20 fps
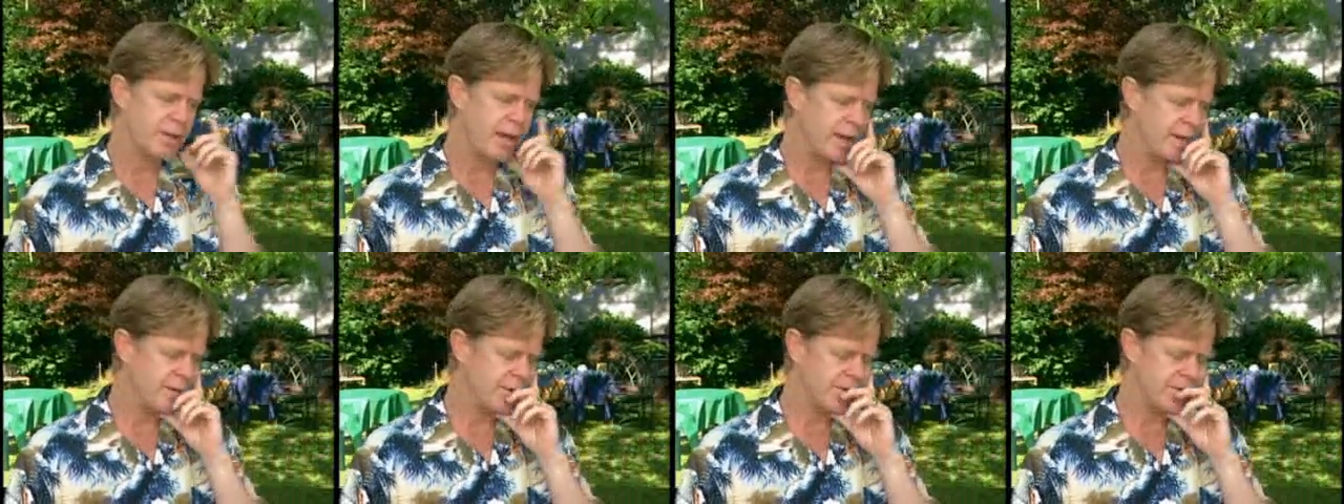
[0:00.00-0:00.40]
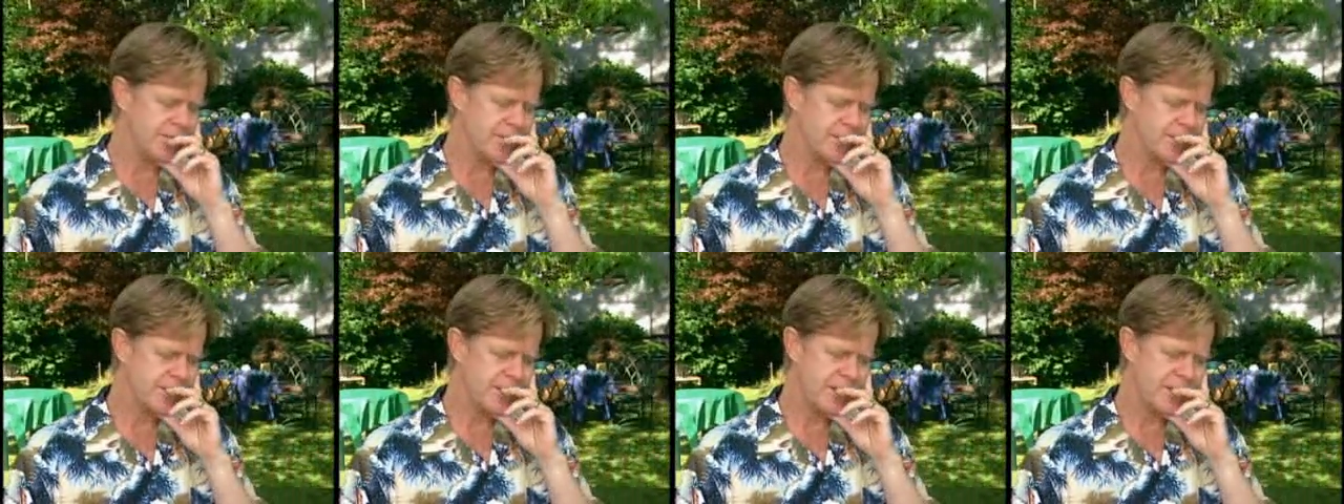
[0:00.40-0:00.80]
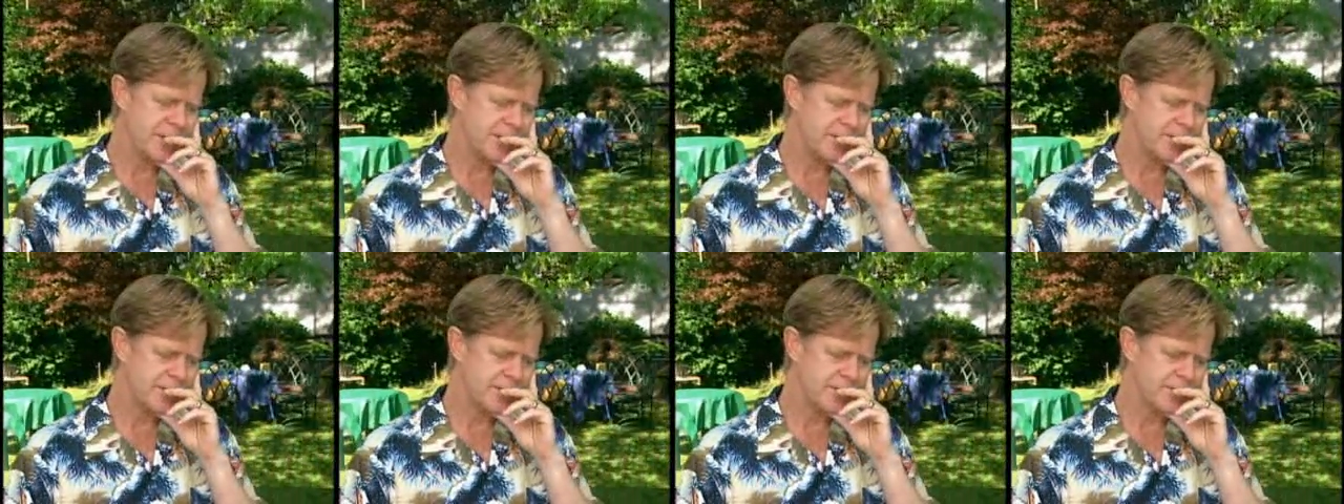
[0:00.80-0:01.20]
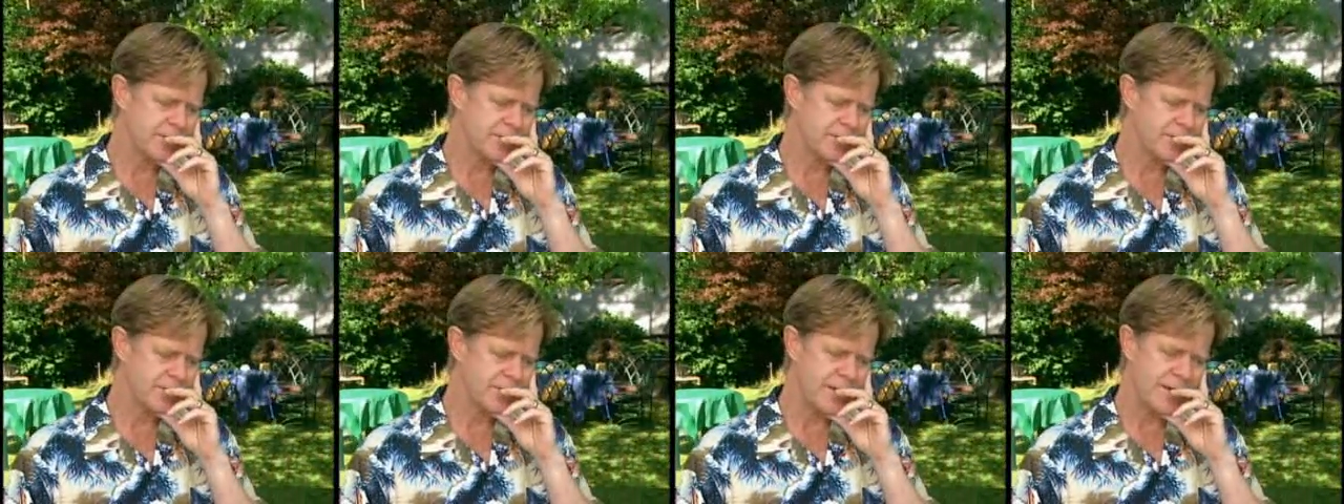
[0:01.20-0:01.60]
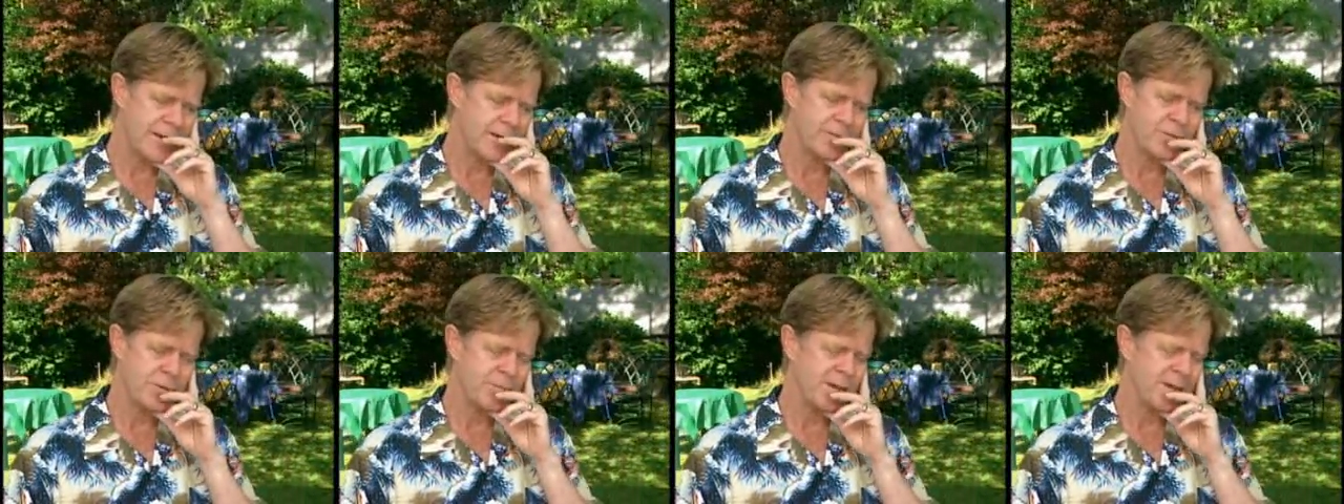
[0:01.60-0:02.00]
I know it's not
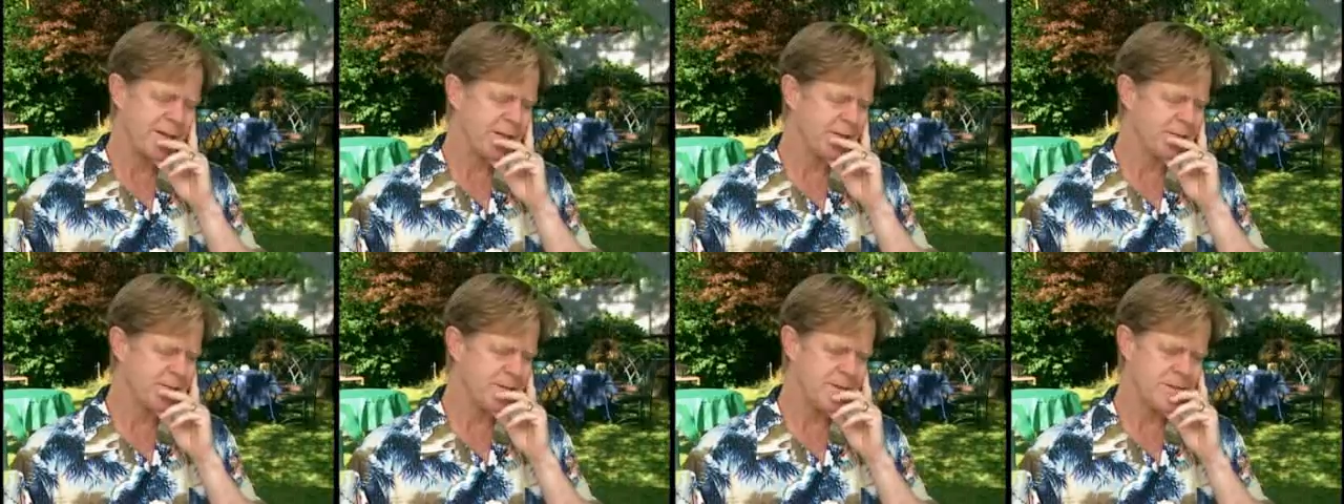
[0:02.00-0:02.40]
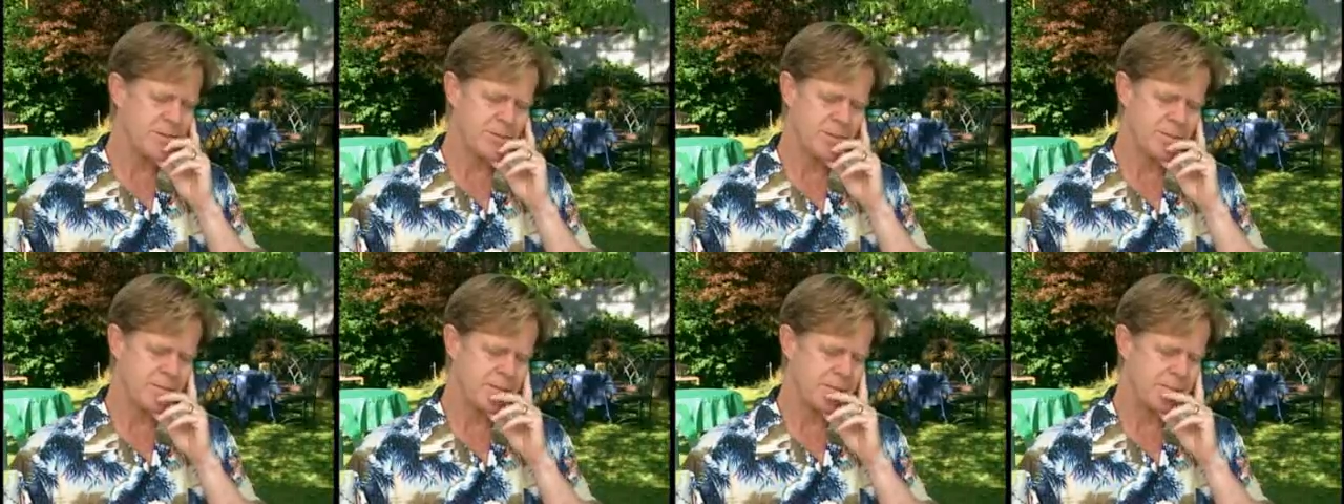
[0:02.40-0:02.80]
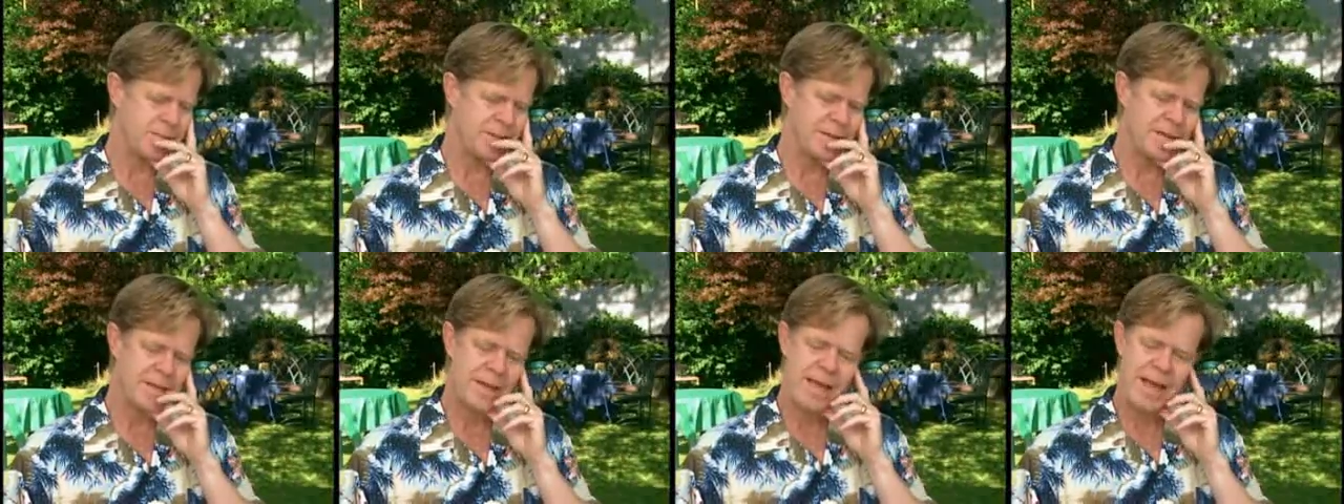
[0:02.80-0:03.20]
everybody agrees with me, but